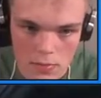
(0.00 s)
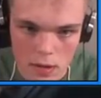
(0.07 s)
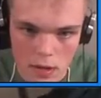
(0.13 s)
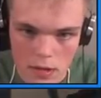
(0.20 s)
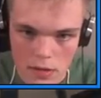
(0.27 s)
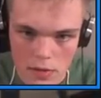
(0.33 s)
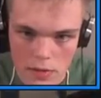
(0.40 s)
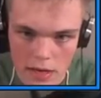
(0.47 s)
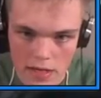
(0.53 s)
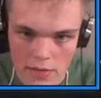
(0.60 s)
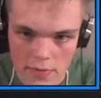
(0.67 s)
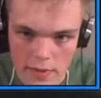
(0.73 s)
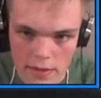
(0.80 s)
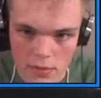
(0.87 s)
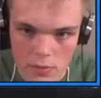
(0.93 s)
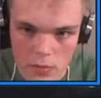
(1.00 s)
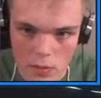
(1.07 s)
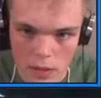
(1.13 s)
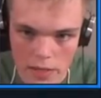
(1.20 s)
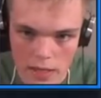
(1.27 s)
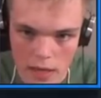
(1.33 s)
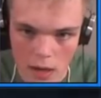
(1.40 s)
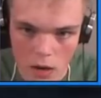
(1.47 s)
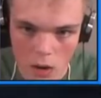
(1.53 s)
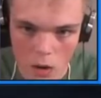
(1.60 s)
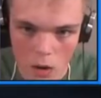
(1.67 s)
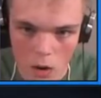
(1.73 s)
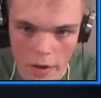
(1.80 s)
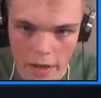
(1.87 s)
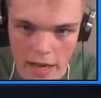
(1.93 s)
R to activate. What the?
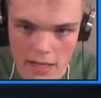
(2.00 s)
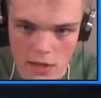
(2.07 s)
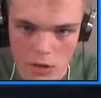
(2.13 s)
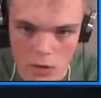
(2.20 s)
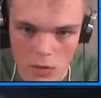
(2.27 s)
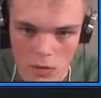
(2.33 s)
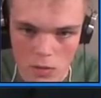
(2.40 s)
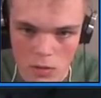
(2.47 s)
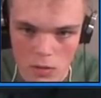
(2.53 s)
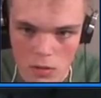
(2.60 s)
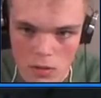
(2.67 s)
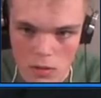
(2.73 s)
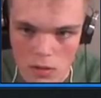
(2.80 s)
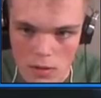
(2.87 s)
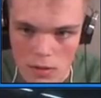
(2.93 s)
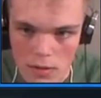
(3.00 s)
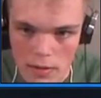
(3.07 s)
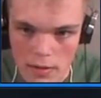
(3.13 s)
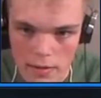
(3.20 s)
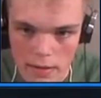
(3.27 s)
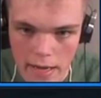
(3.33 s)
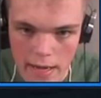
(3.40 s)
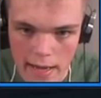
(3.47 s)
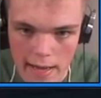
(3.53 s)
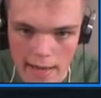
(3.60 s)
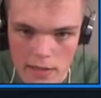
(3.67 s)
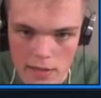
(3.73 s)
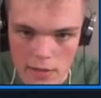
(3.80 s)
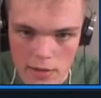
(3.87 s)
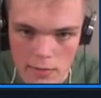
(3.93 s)
Oh, that's cool. That
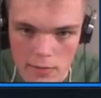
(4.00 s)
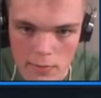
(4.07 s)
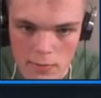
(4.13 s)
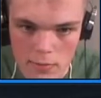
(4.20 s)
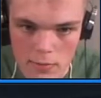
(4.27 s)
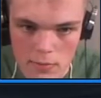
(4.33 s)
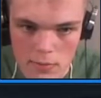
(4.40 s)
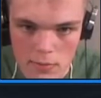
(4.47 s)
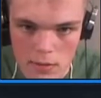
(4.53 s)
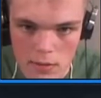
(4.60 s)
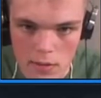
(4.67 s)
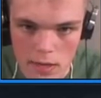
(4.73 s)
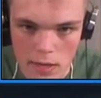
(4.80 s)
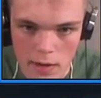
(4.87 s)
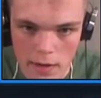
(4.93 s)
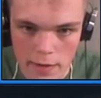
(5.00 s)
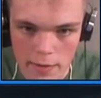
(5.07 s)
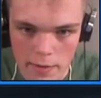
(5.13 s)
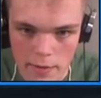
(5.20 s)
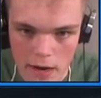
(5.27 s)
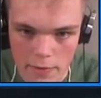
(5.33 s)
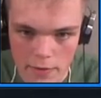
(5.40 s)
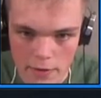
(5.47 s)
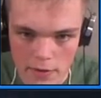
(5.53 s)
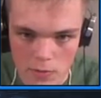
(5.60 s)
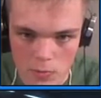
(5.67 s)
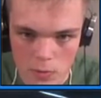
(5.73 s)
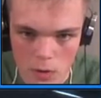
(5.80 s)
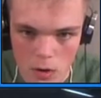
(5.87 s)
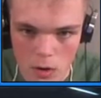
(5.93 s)
is cool. Oh, I like the graphics.
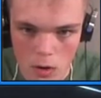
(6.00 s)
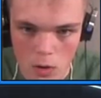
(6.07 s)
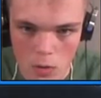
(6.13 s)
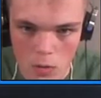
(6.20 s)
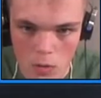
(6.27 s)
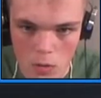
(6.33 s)
Whoa.